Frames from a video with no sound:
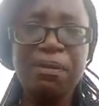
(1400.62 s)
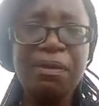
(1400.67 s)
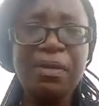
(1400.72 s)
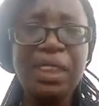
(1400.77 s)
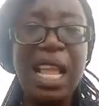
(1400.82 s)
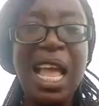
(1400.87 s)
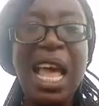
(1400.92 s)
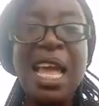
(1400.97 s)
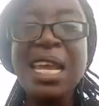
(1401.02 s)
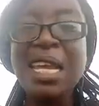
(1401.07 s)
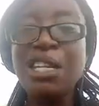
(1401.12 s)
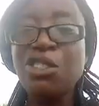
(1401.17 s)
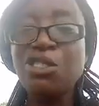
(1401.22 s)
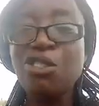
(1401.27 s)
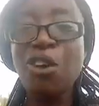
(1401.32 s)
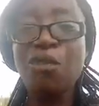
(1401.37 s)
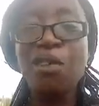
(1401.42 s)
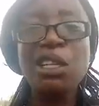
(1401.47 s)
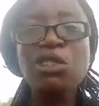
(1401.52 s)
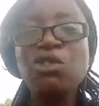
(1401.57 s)
And I
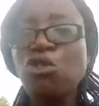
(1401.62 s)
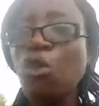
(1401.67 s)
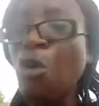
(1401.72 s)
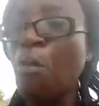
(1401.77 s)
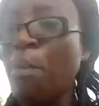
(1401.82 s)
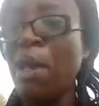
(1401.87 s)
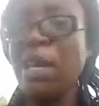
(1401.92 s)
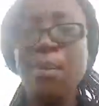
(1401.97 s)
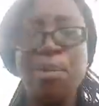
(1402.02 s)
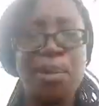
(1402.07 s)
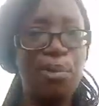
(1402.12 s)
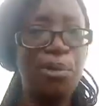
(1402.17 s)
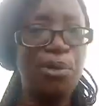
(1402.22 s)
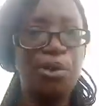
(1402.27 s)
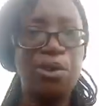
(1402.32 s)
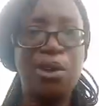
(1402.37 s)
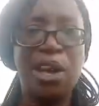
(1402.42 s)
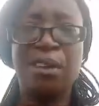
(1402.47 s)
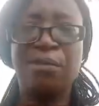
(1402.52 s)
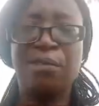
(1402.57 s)
discovered so many people
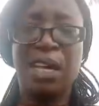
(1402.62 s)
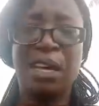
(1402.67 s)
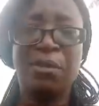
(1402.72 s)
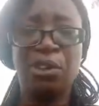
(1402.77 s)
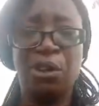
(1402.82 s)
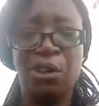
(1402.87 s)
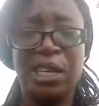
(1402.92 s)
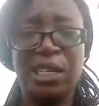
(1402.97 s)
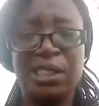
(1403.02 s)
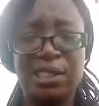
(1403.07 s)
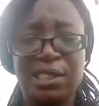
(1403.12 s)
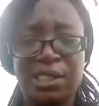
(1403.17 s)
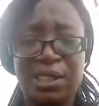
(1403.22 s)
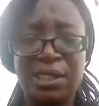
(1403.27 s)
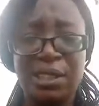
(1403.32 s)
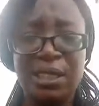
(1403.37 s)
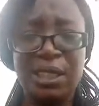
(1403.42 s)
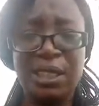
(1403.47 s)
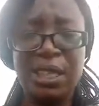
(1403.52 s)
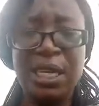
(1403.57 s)
don't have that knowledge.
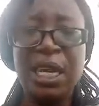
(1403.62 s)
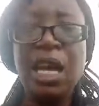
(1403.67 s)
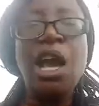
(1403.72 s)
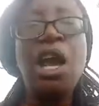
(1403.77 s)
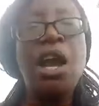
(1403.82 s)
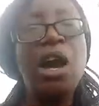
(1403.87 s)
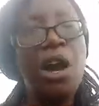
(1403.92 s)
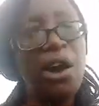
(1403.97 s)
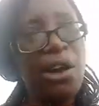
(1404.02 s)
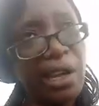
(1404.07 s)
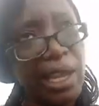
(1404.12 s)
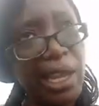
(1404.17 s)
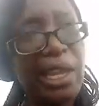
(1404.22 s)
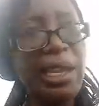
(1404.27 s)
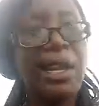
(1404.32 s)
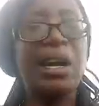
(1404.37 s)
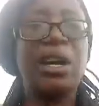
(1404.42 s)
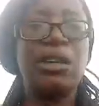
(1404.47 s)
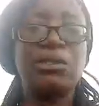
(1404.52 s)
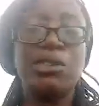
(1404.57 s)
Okay,
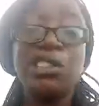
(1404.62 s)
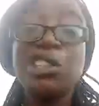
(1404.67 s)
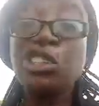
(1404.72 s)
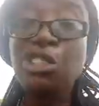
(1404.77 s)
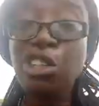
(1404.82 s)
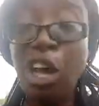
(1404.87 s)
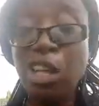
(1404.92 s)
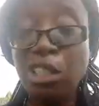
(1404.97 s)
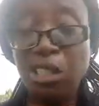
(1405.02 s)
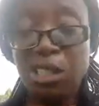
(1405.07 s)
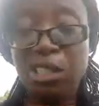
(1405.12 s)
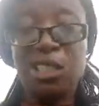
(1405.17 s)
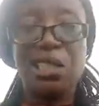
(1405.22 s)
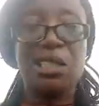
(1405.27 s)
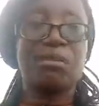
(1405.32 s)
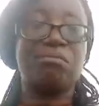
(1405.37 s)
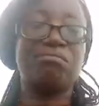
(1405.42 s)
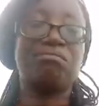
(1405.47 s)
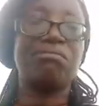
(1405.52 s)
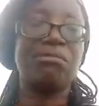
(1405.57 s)
now the third
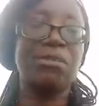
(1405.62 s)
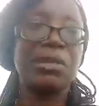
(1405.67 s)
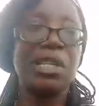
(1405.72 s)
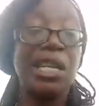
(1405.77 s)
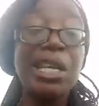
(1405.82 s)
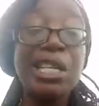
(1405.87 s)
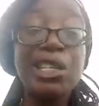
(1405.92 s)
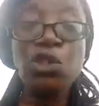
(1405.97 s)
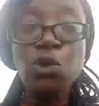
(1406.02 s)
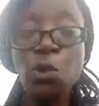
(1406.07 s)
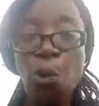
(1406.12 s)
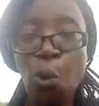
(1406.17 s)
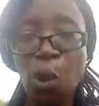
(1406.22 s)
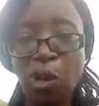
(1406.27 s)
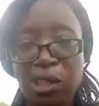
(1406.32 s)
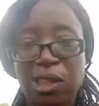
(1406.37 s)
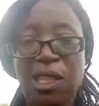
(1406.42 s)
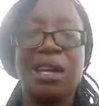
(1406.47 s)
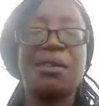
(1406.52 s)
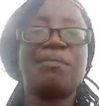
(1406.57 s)
thing is water.